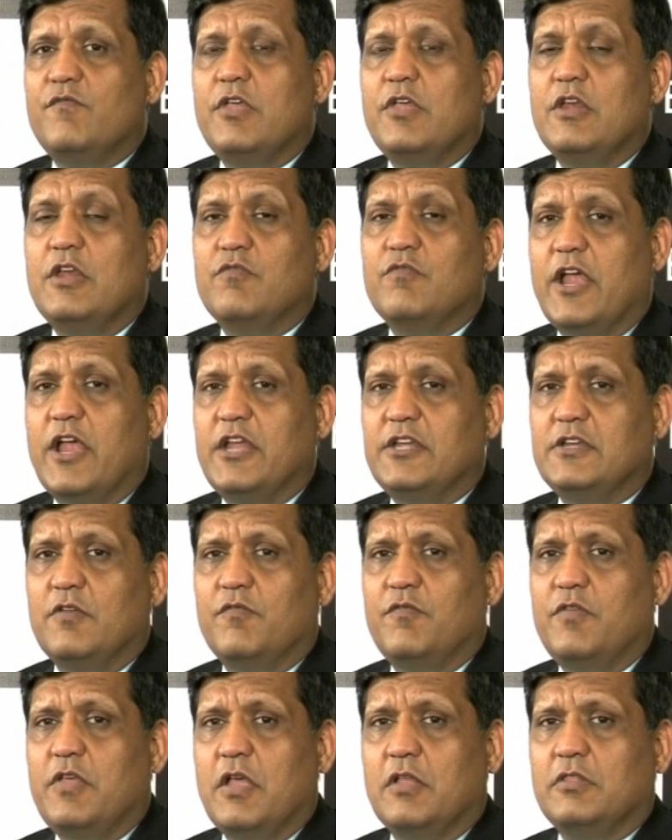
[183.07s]
We
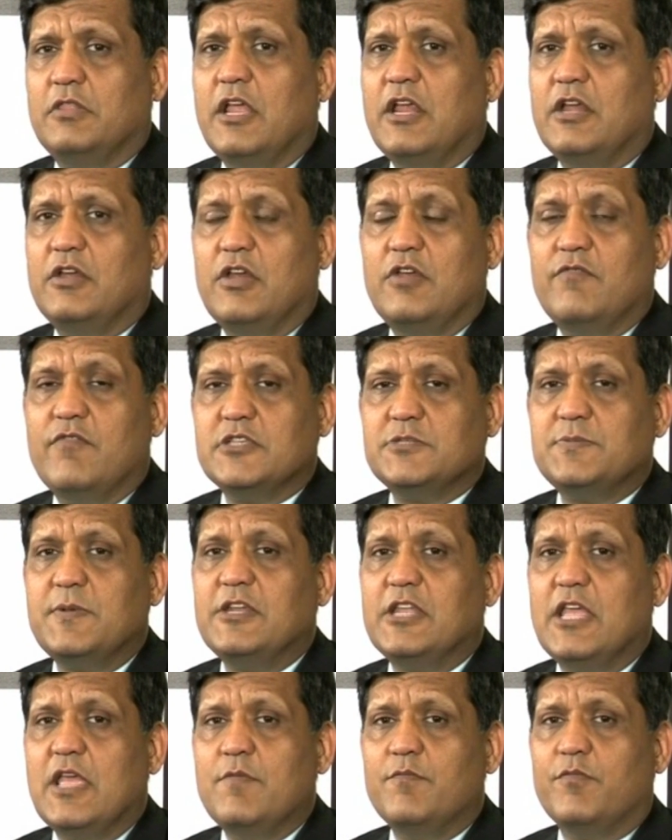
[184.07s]
invite, we, that
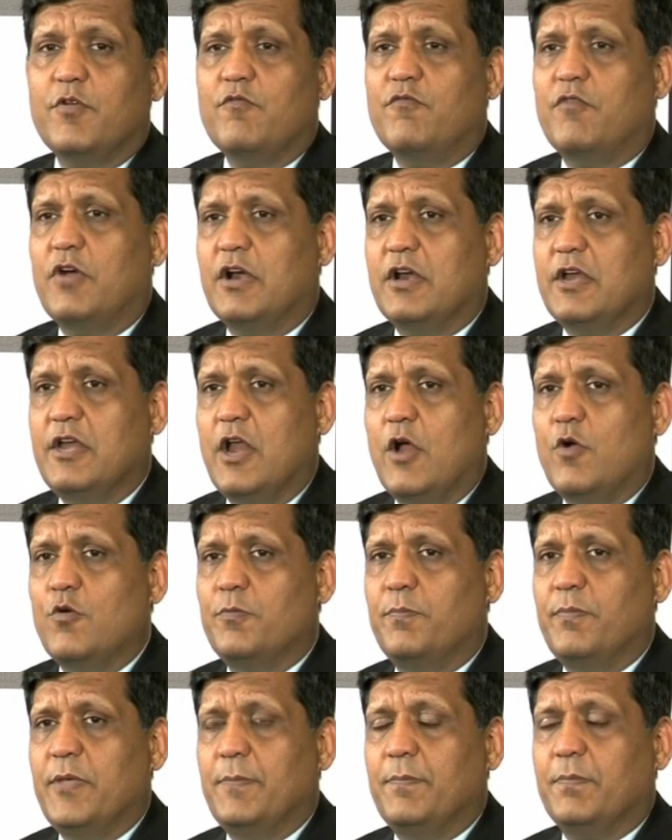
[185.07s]
investment came from
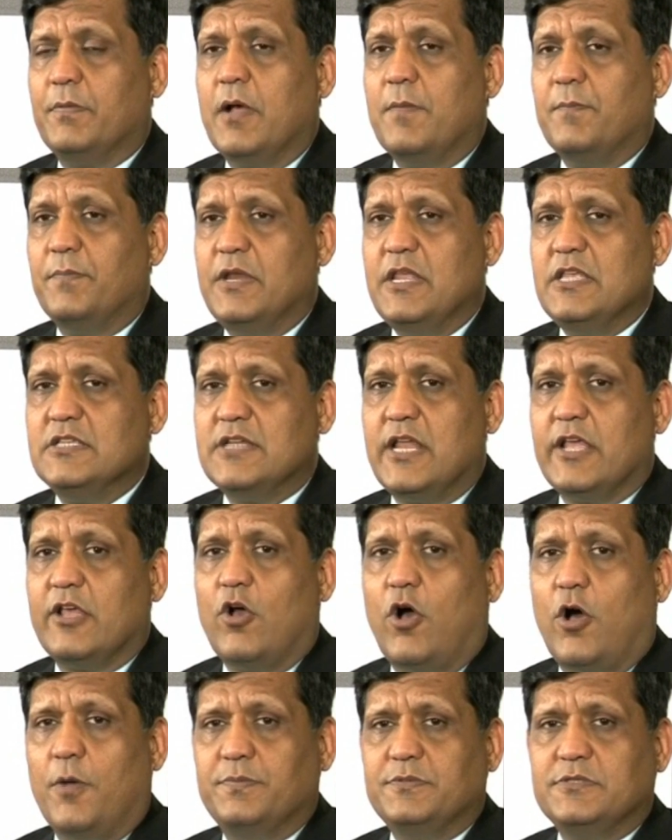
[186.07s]
world-renowned companies like
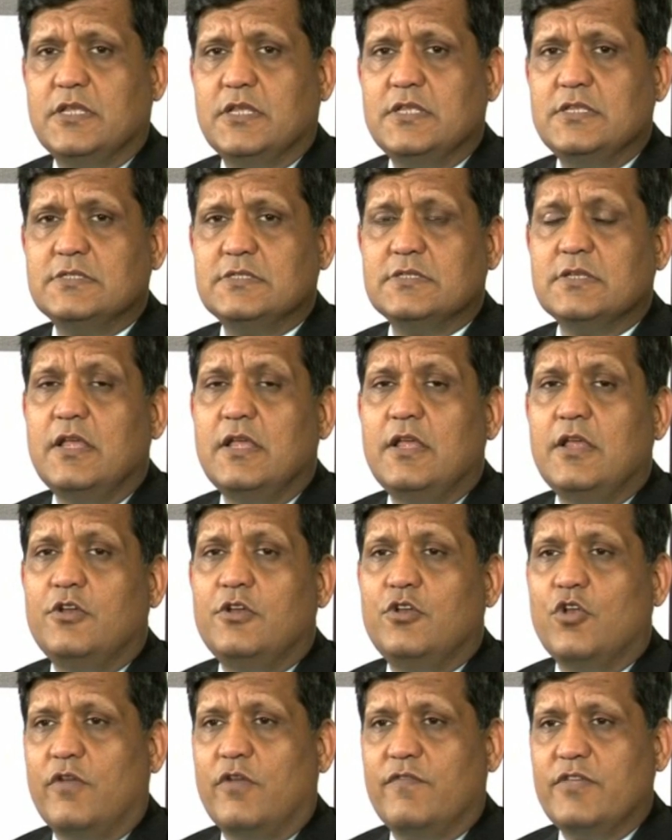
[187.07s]
Hobsons,
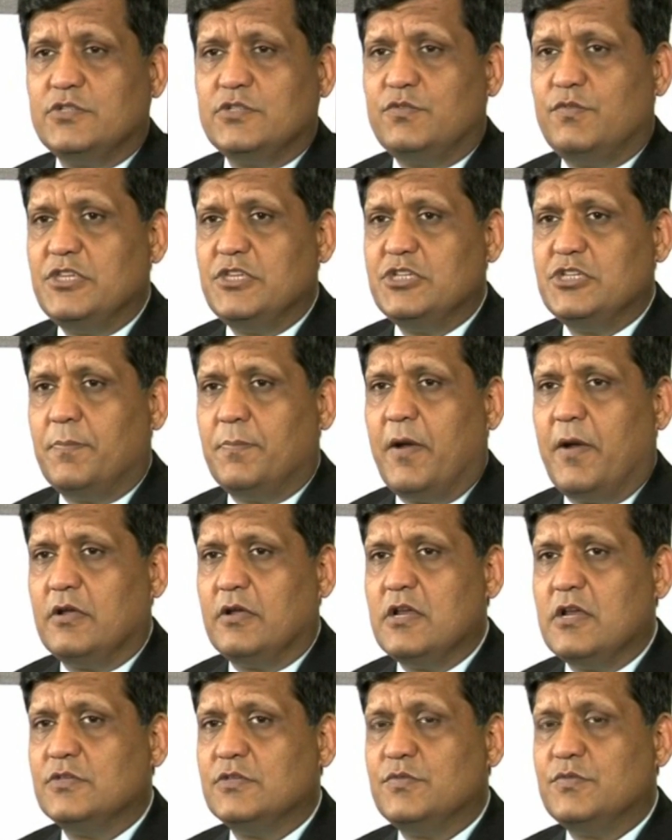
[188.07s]
Norwest Venture
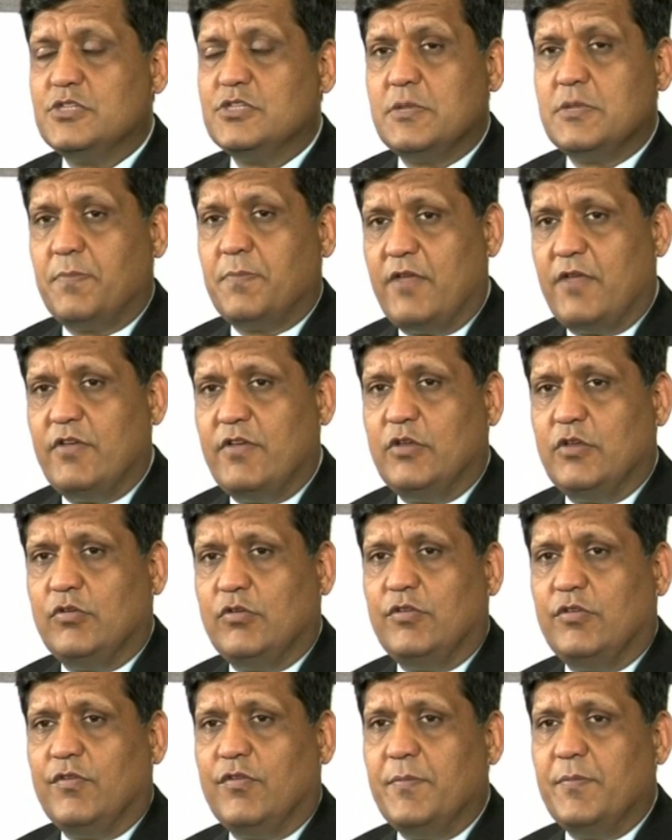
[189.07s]
Partners, which is a private
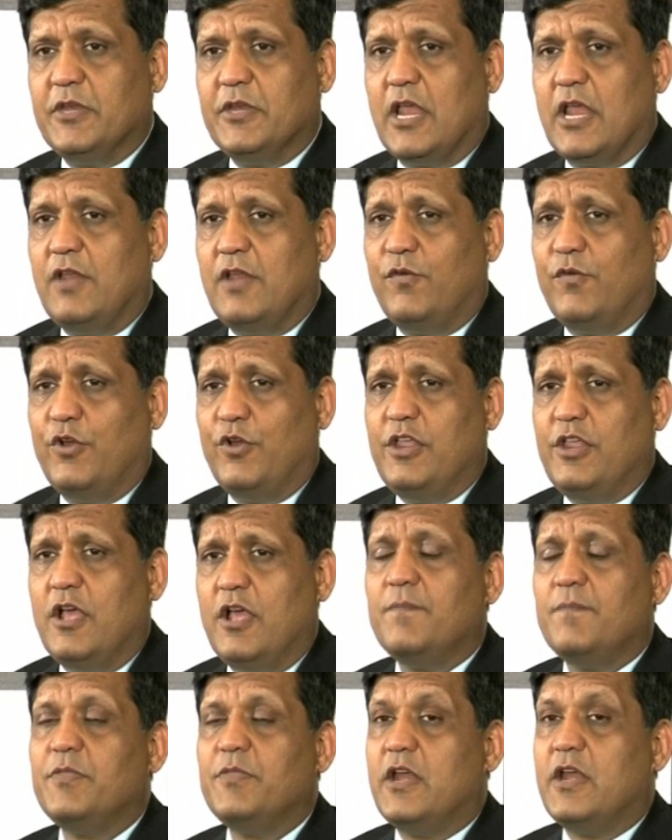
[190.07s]
equity firm in
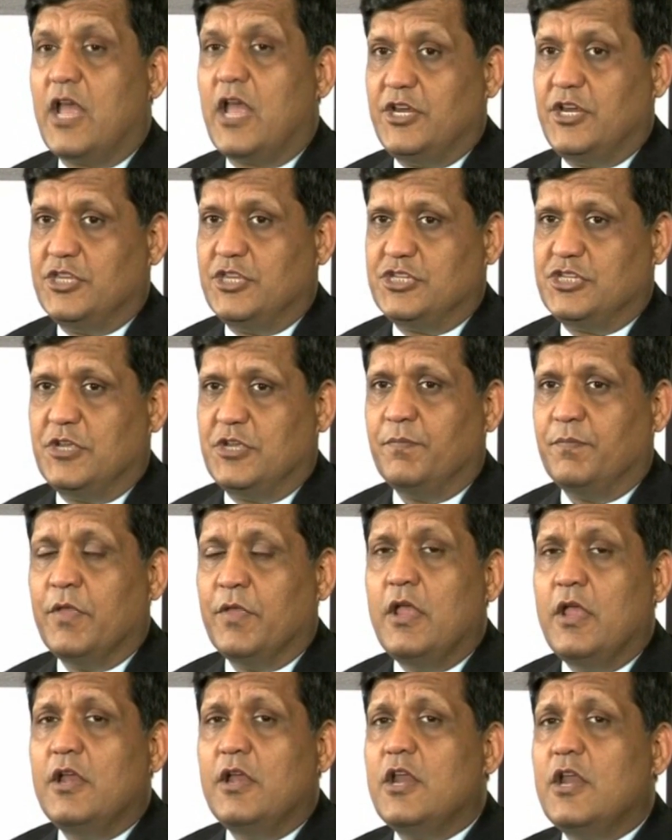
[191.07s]
California, and IDG.
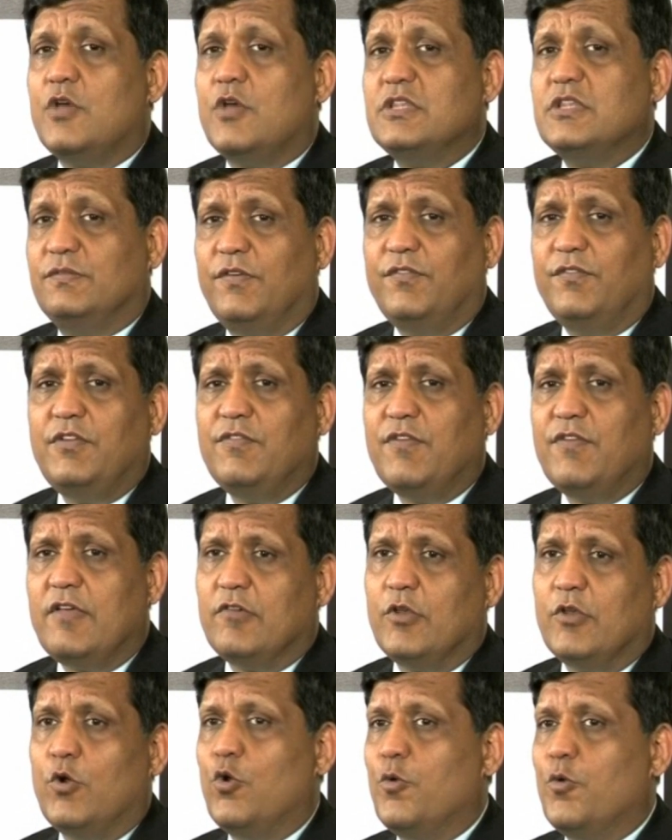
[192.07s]
Now this
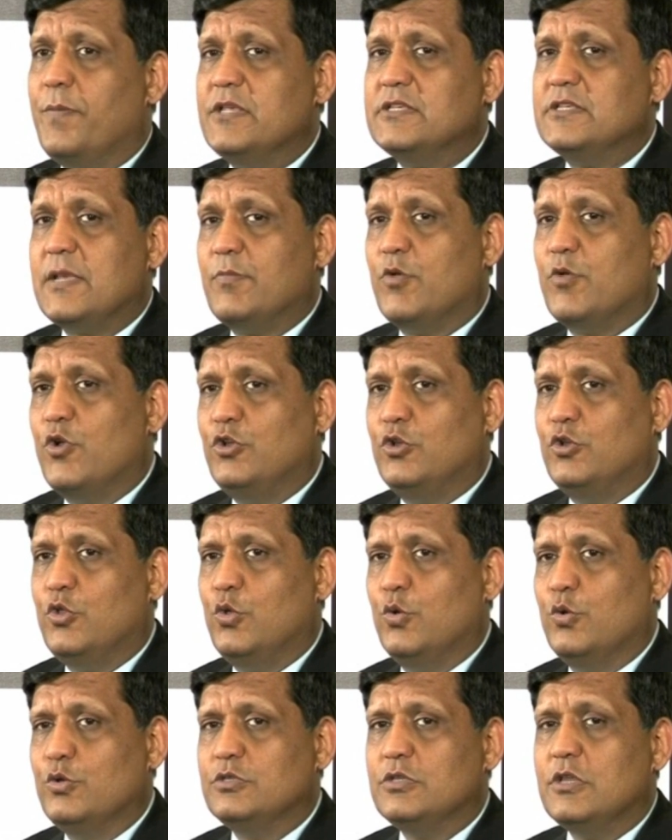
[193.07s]
55 crore rupees I'm going
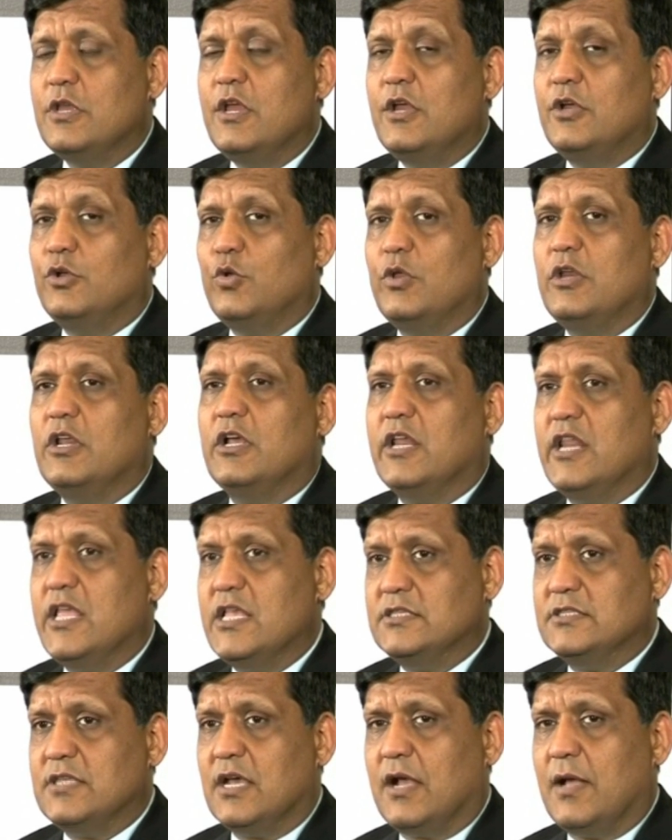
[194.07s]
to use to
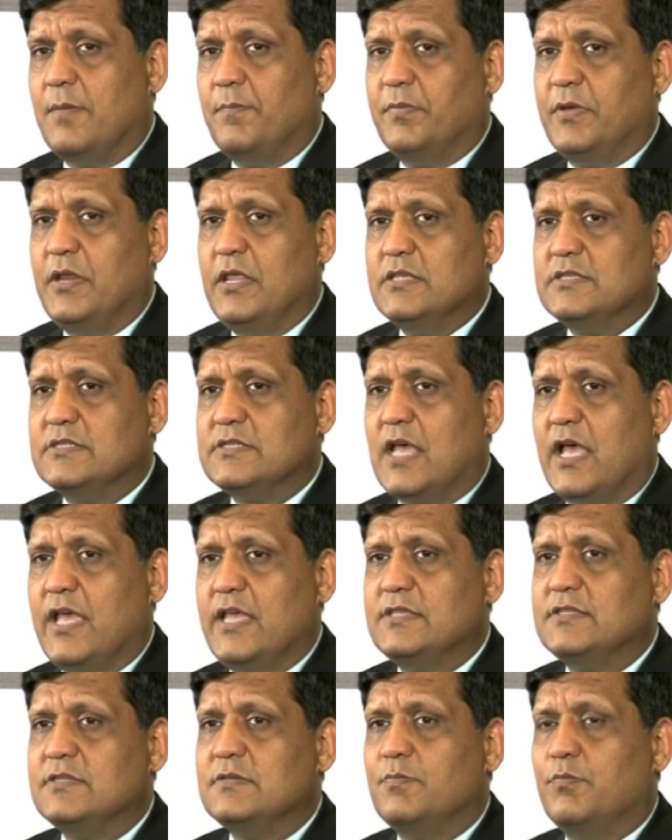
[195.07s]
increase the company's
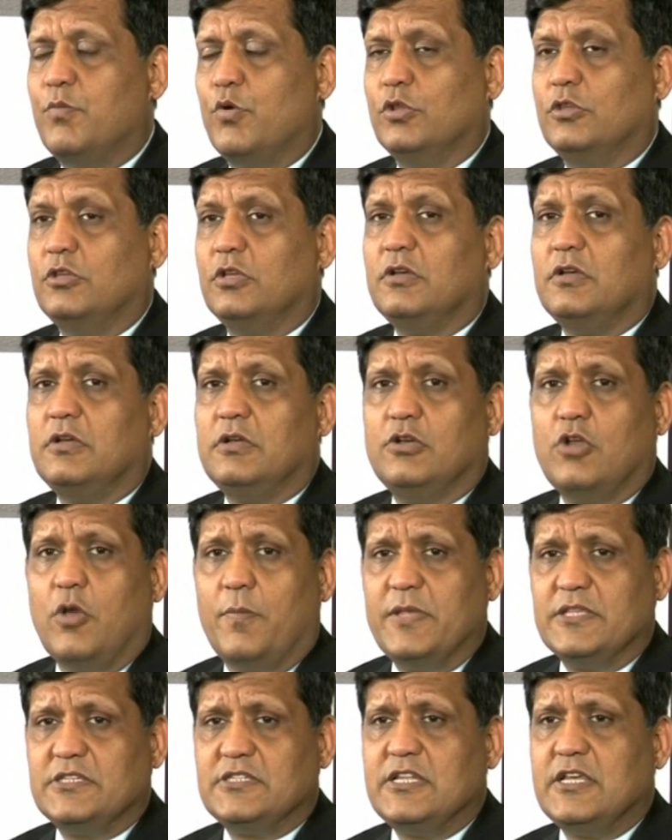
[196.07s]
size both
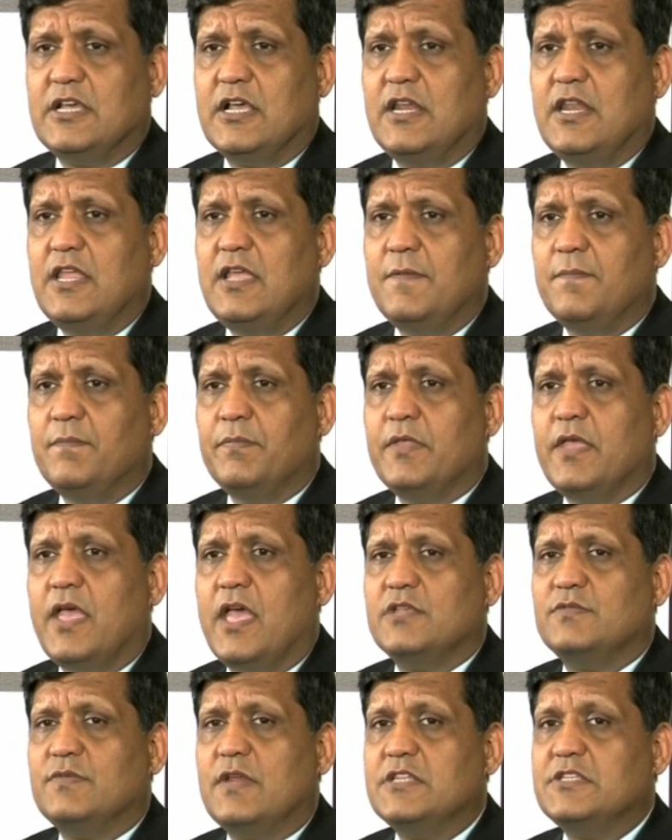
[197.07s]
domestically
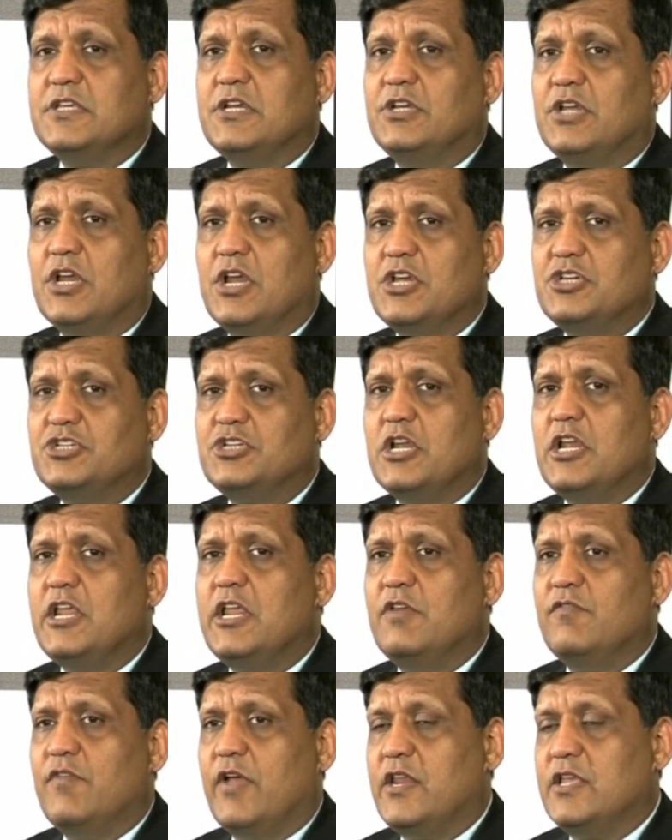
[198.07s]
as well as
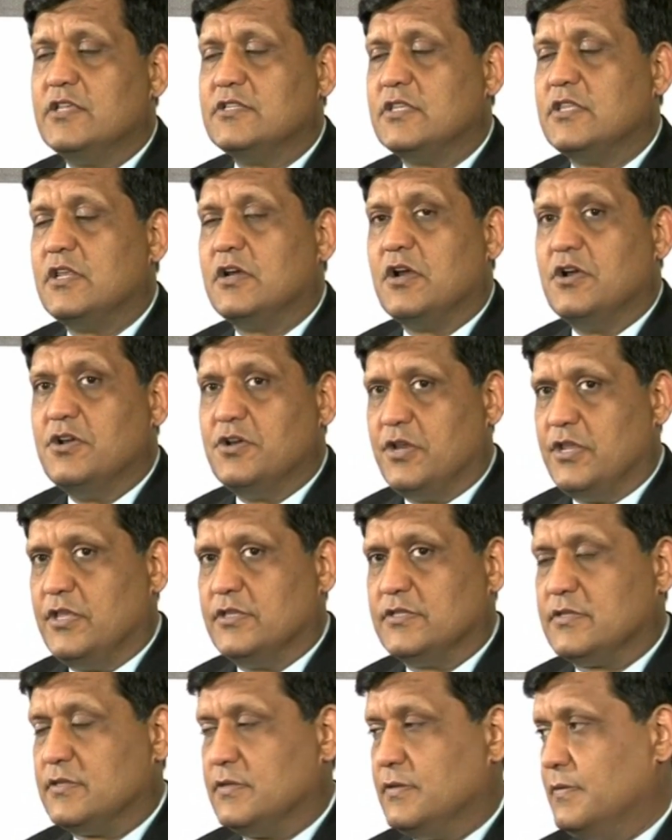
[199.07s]
internationally in various other
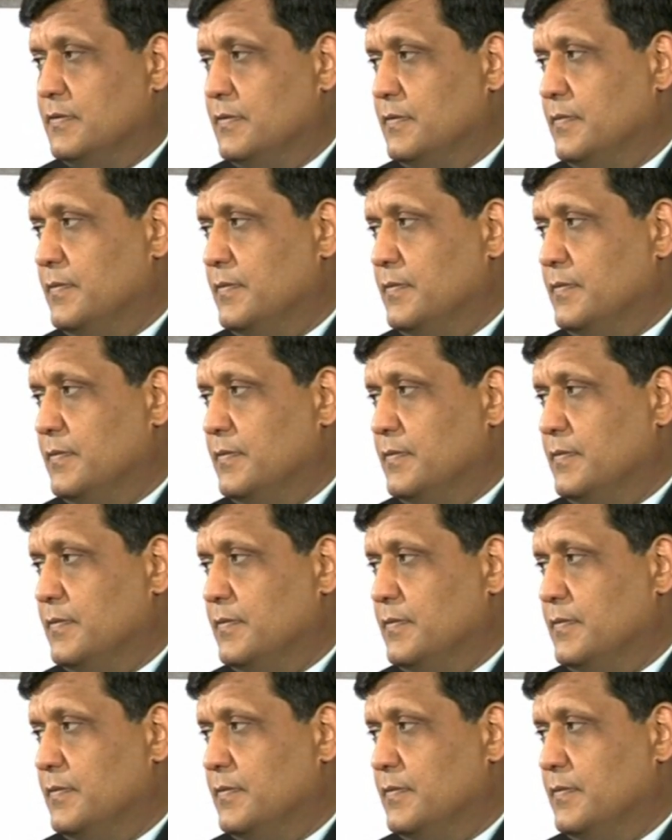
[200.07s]
countries.